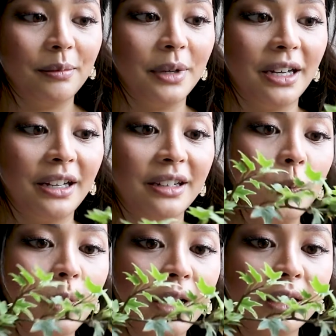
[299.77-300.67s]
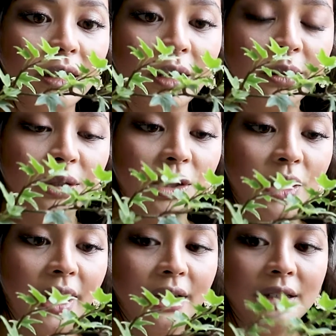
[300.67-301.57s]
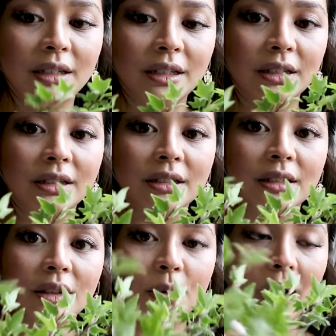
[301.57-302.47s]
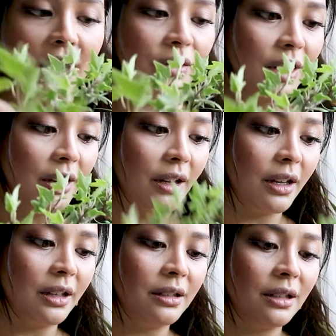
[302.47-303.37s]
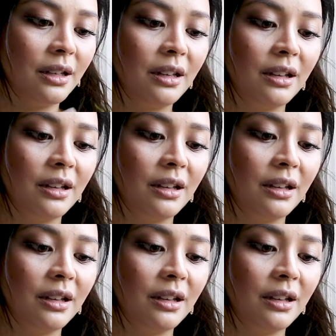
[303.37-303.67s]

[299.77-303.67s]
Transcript: but one lone strand is thriving, and